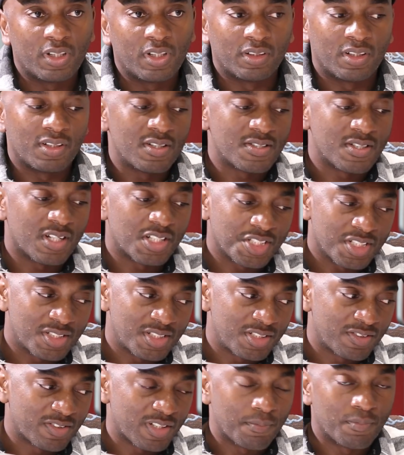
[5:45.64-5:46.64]
Yeah, then there's the
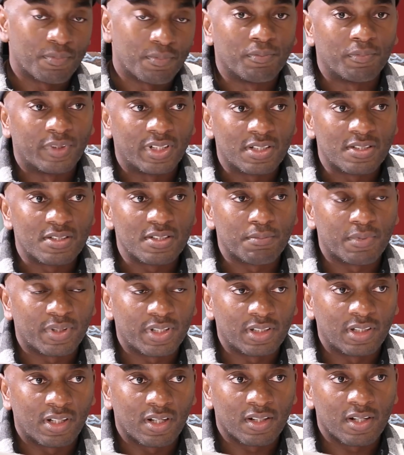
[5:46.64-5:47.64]
Ashanti tribe, right? But
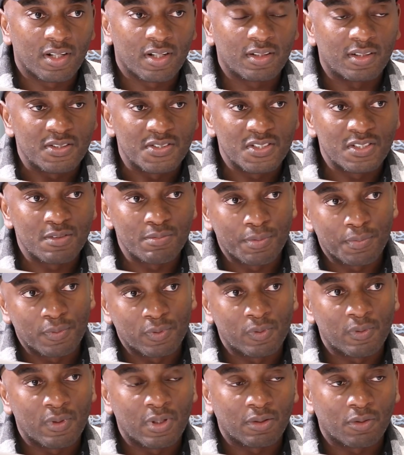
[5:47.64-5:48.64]
in Ghana, there's certain people
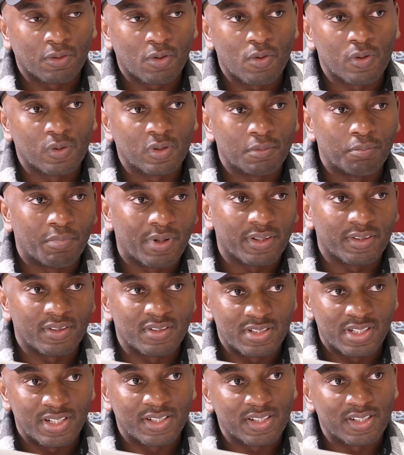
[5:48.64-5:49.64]
who are called by the
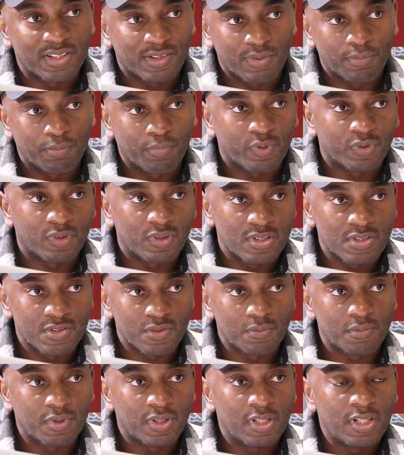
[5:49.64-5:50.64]
day that they were born.
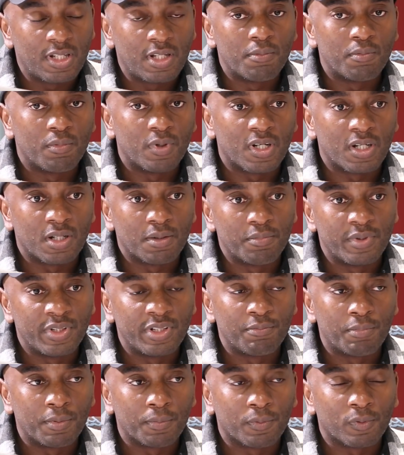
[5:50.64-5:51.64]
So
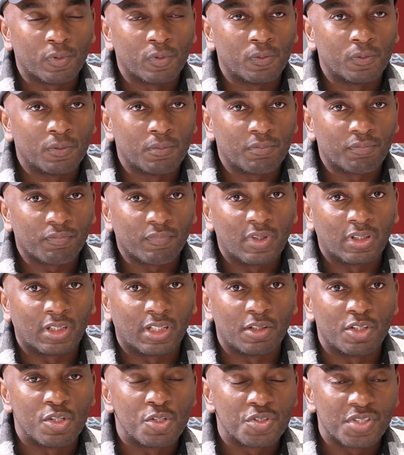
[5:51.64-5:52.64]
many people.
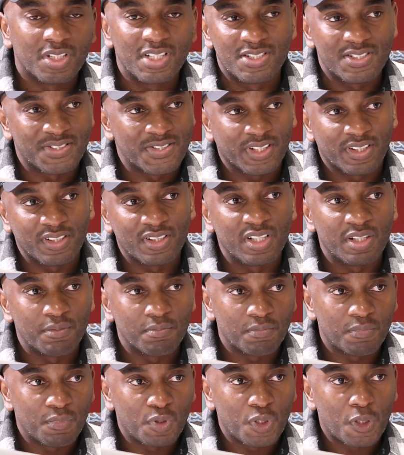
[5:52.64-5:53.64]
Okay, usually it's the second
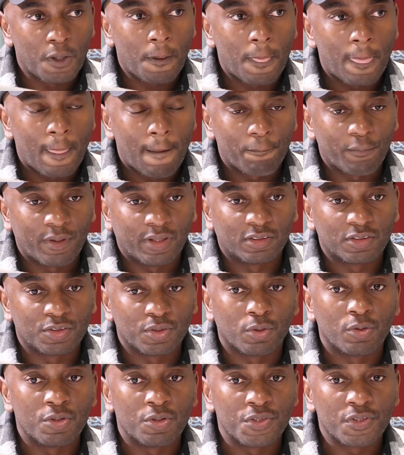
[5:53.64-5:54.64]
name, right?
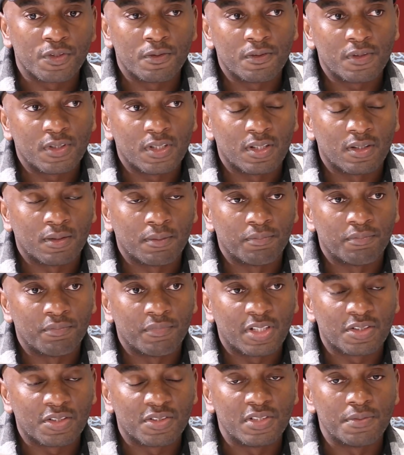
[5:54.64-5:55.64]
So Kojo
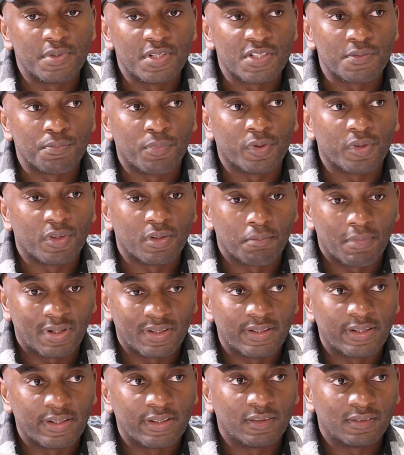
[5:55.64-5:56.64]
actually means born on
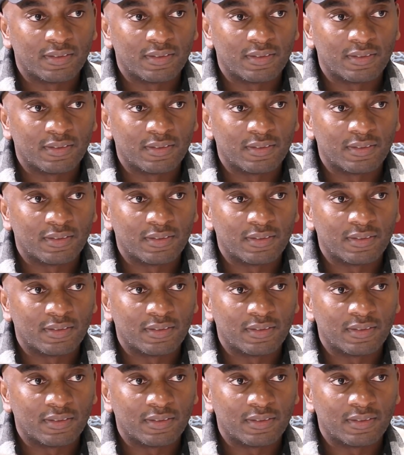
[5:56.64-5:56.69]
Monday.